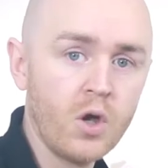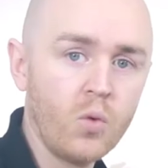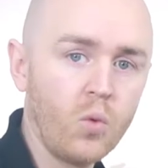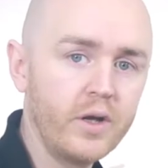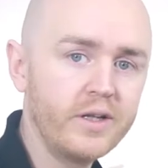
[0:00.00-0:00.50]

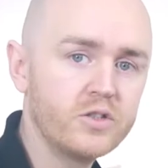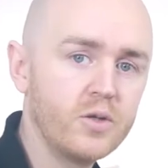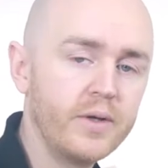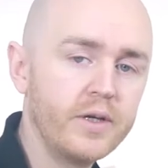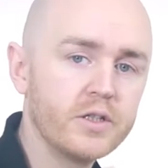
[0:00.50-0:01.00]
What is the
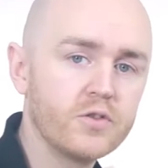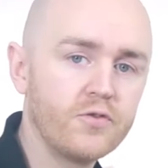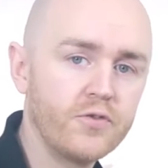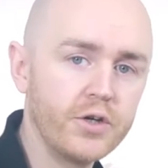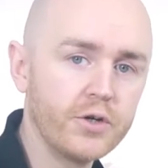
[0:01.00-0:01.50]
biggest
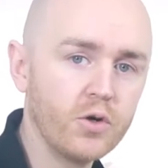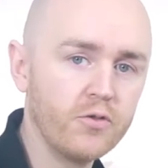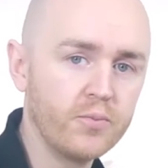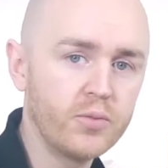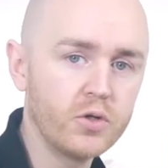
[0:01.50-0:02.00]
fear of
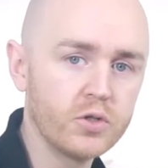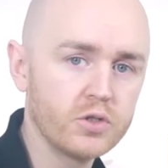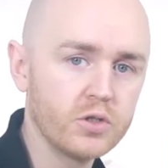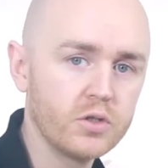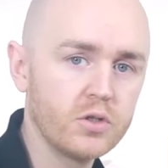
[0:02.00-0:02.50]
a
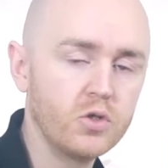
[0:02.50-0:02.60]
person